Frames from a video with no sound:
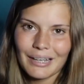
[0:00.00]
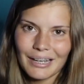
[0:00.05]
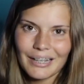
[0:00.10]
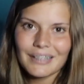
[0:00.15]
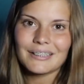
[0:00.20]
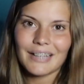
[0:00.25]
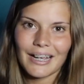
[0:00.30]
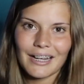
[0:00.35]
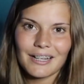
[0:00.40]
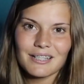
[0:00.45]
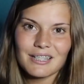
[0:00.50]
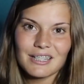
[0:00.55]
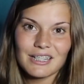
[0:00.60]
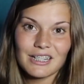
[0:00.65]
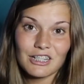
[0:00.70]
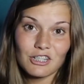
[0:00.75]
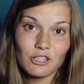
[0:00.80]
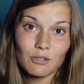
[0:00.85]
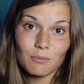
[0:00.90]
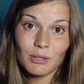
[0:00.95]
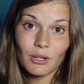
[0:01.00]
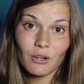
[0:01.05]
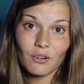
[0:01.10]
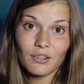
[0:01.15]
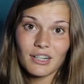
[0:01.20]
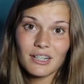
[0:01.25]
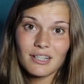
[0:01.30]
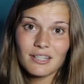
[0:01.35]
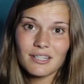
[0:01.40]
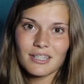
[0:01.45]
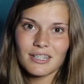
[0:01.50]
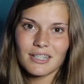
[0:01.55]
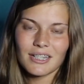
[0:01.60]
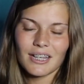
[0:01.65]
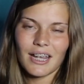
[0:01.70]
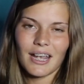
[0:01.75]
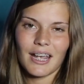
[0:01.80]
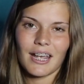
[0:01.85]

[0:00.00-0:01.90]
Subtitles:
against it, to be honest.